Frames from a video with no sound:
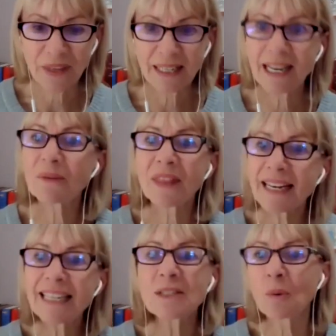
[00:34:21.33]
Now that
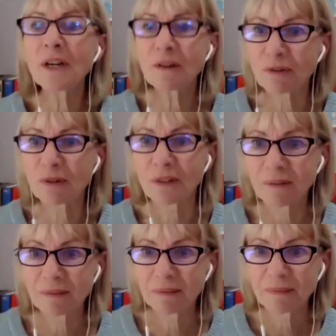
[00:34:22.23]
is wonderful,
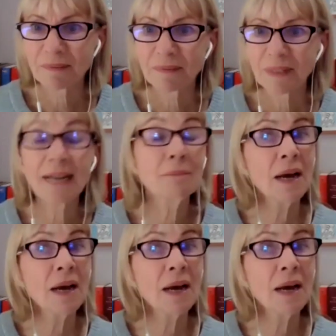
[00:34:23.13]
and